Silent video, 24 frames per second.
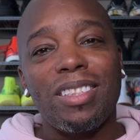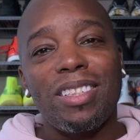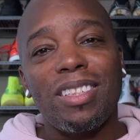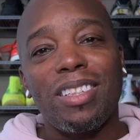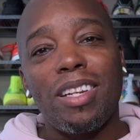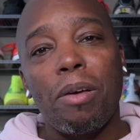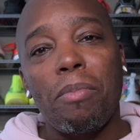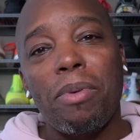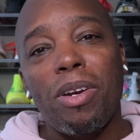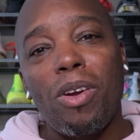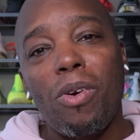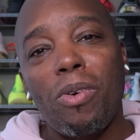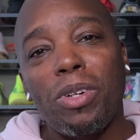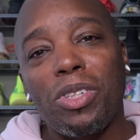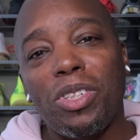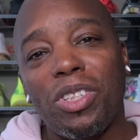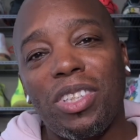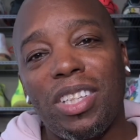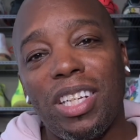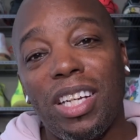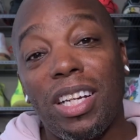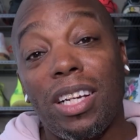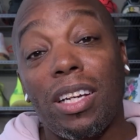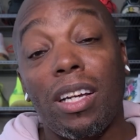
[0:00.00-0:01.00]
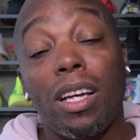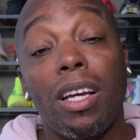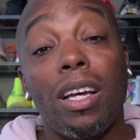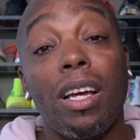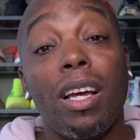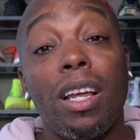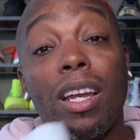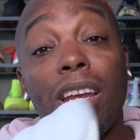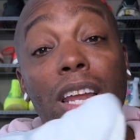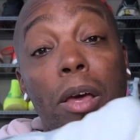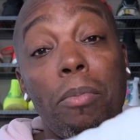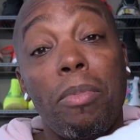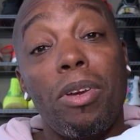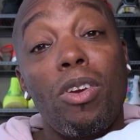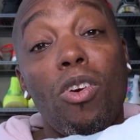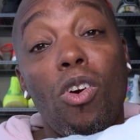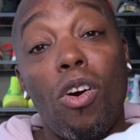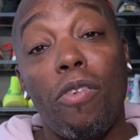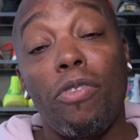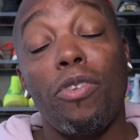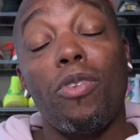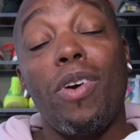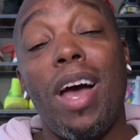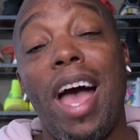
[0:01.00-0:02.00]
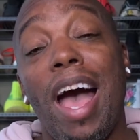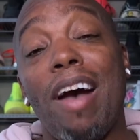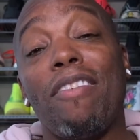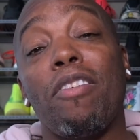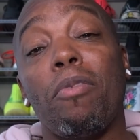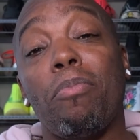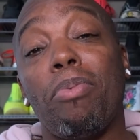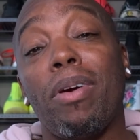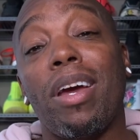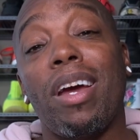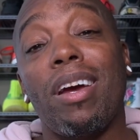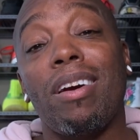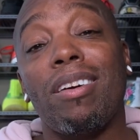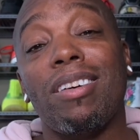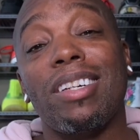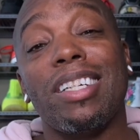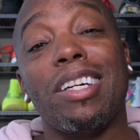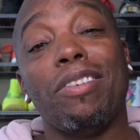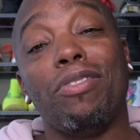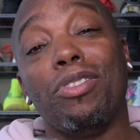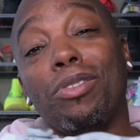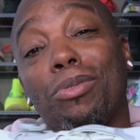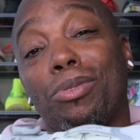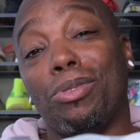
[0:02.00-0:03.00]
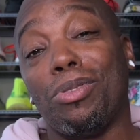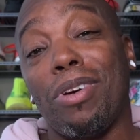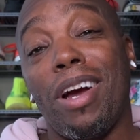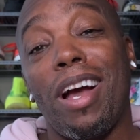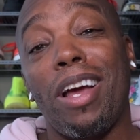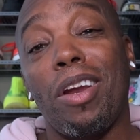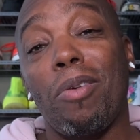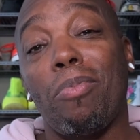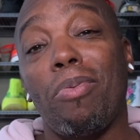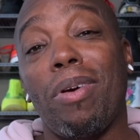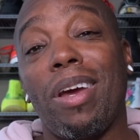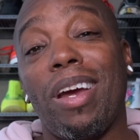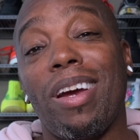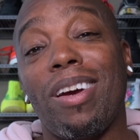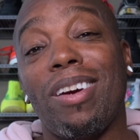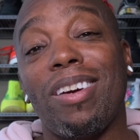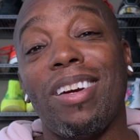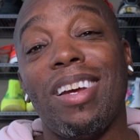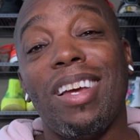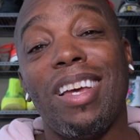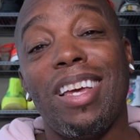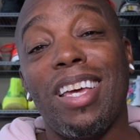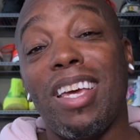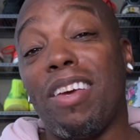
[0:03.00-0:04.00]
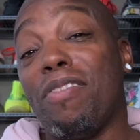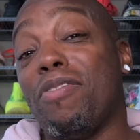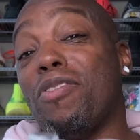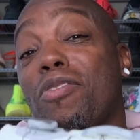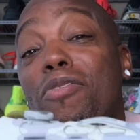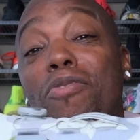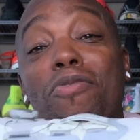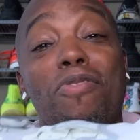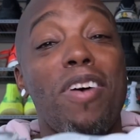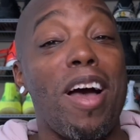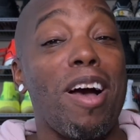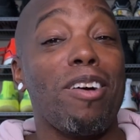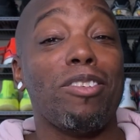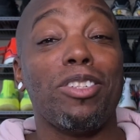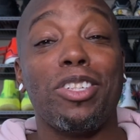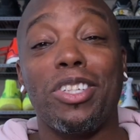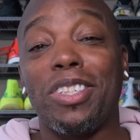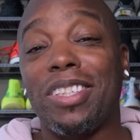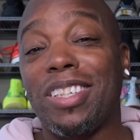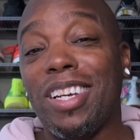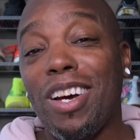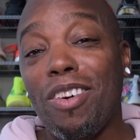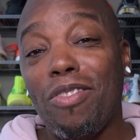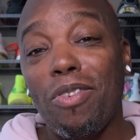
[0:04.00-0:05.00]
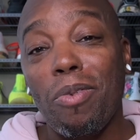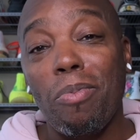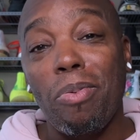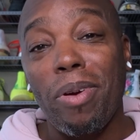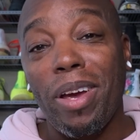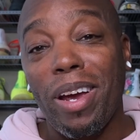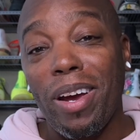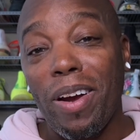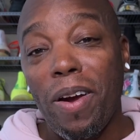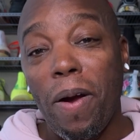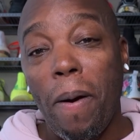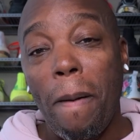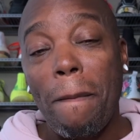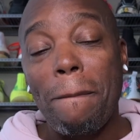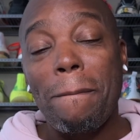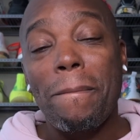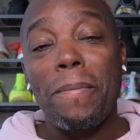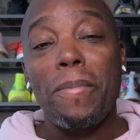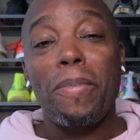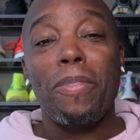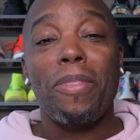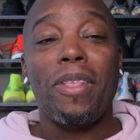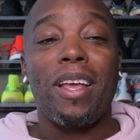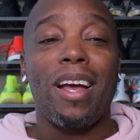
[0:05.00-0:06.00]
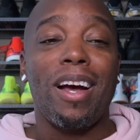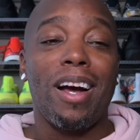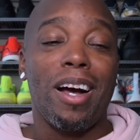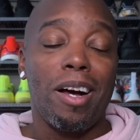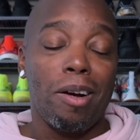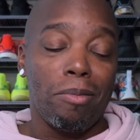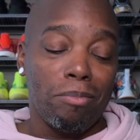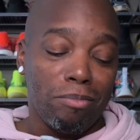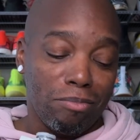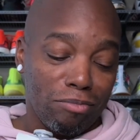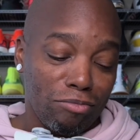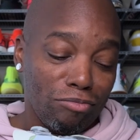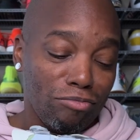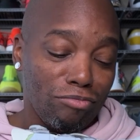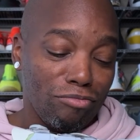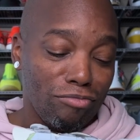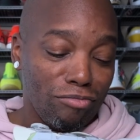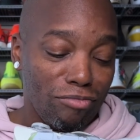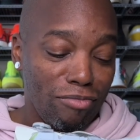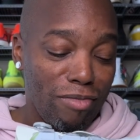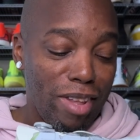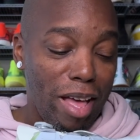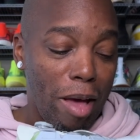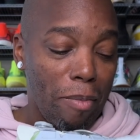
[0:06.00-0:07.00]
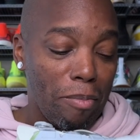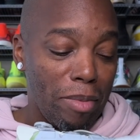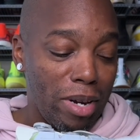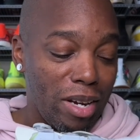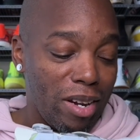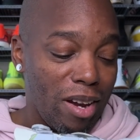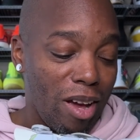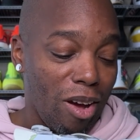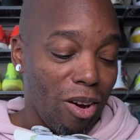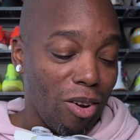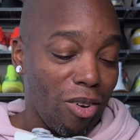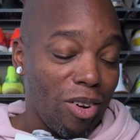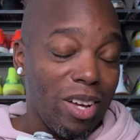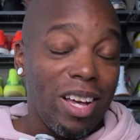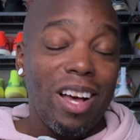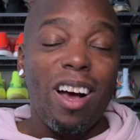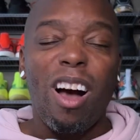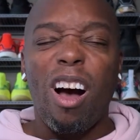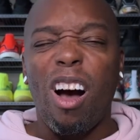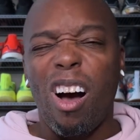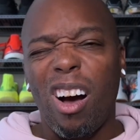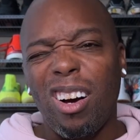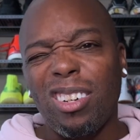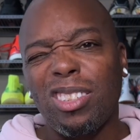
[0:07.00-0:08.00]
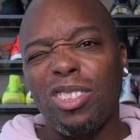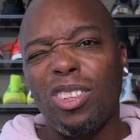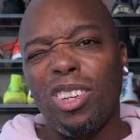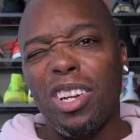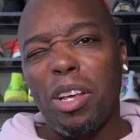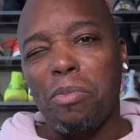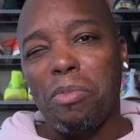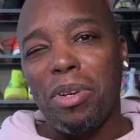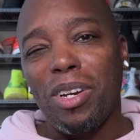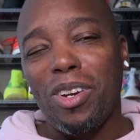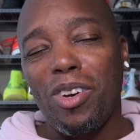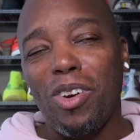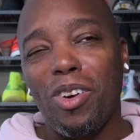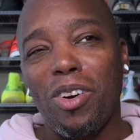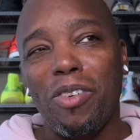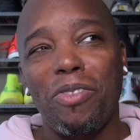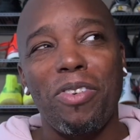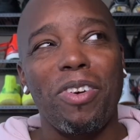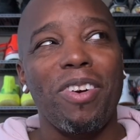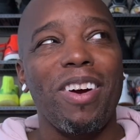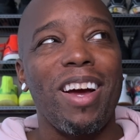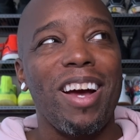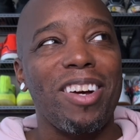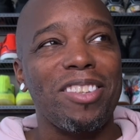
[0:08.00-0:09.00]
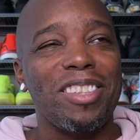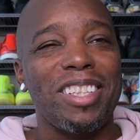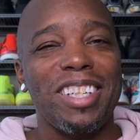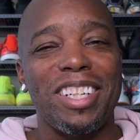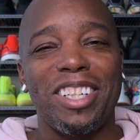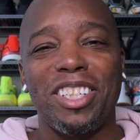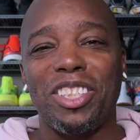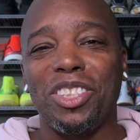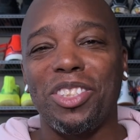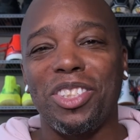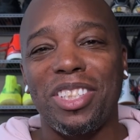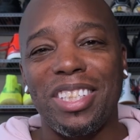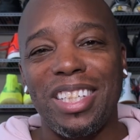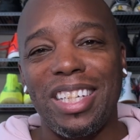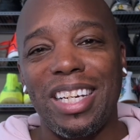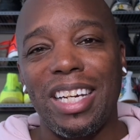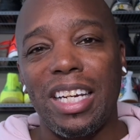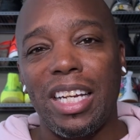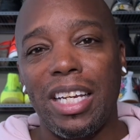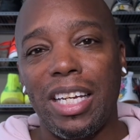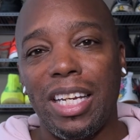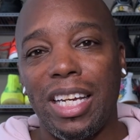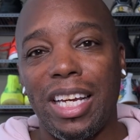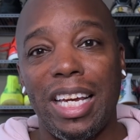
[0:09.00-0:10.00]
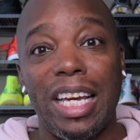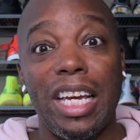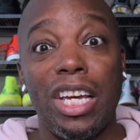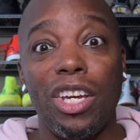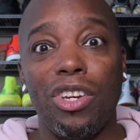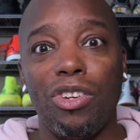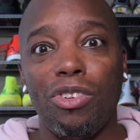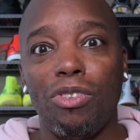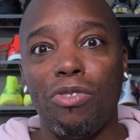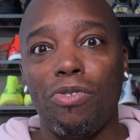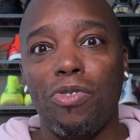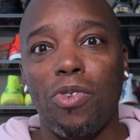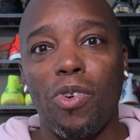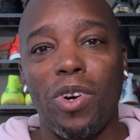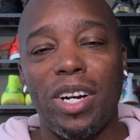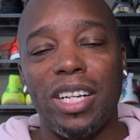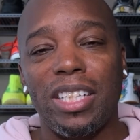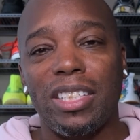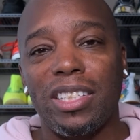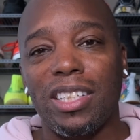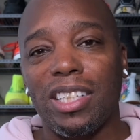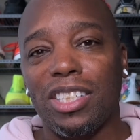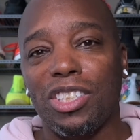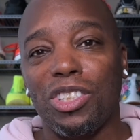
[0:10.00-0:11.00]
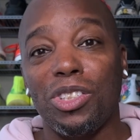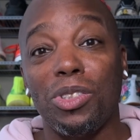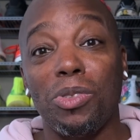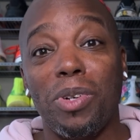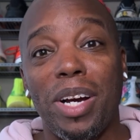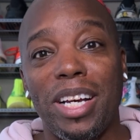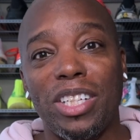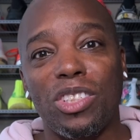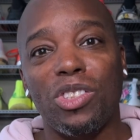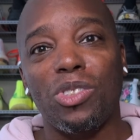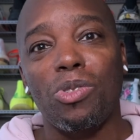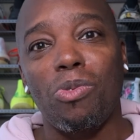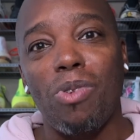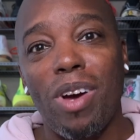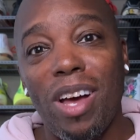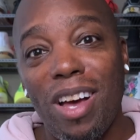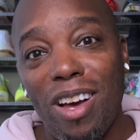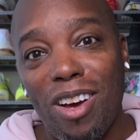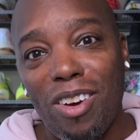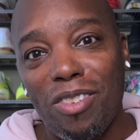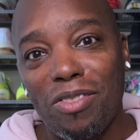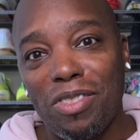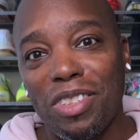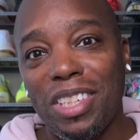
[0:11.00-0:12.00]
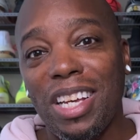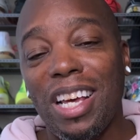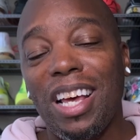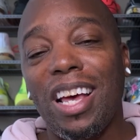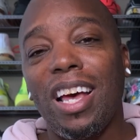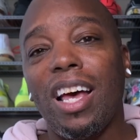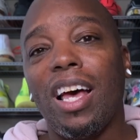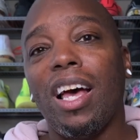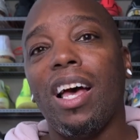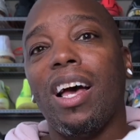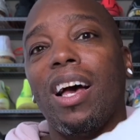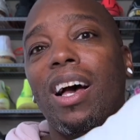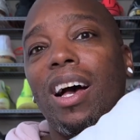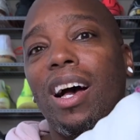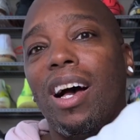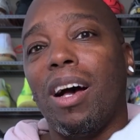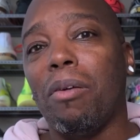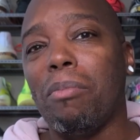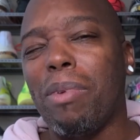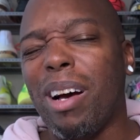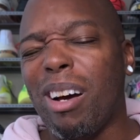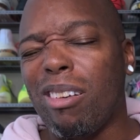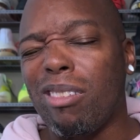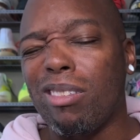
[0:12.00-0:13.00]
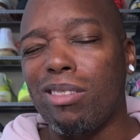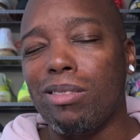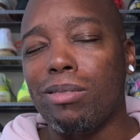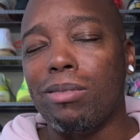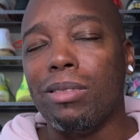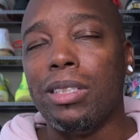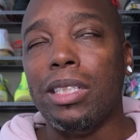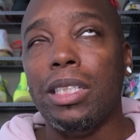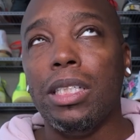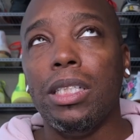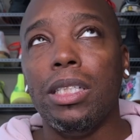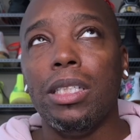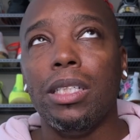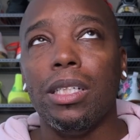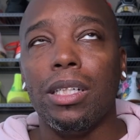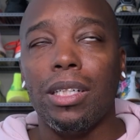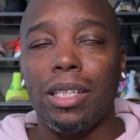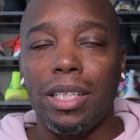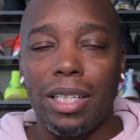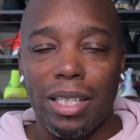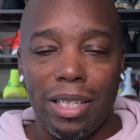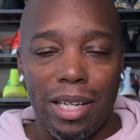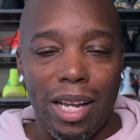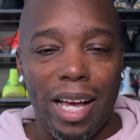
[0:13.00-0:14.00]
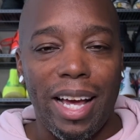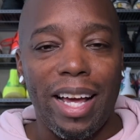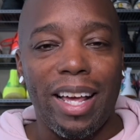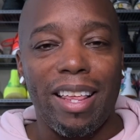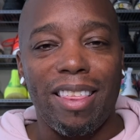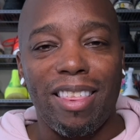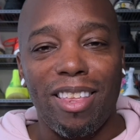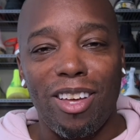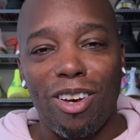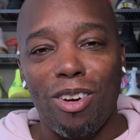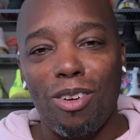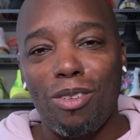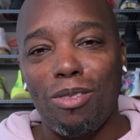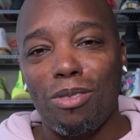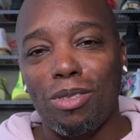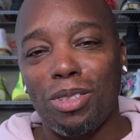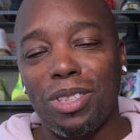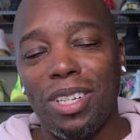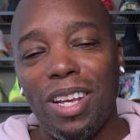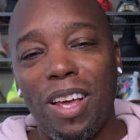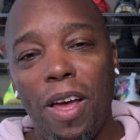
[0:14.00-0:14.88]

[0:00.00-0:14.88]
Let me know what you think. Let me know if you have a pair, if you've tried a pair, if you found yourself a pair. Let me know. Also, let me know if you're out there and you see any EU 46 US 12s. I really like those.